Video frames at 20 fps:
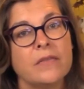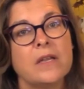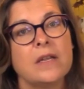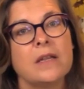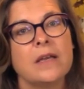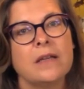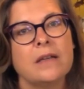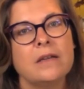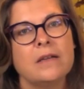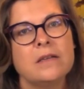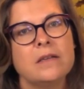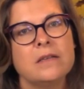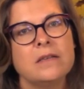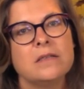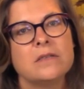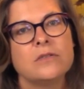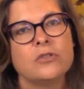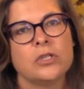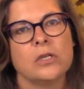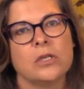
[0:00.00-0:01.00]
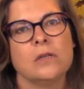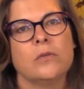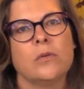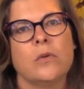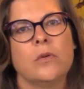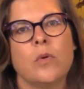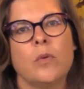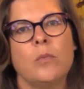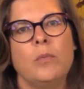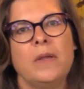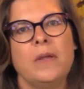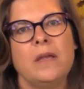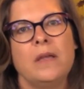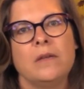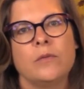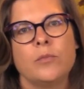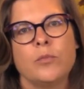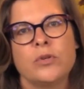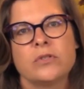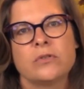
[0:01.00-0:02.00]
90s, children were
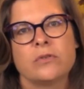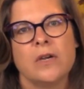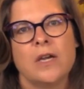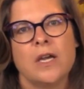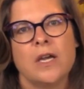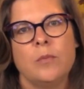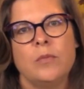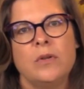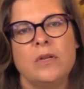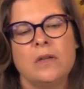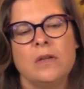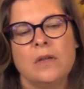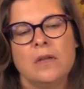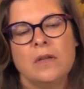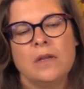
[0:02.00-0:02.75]
being prescribed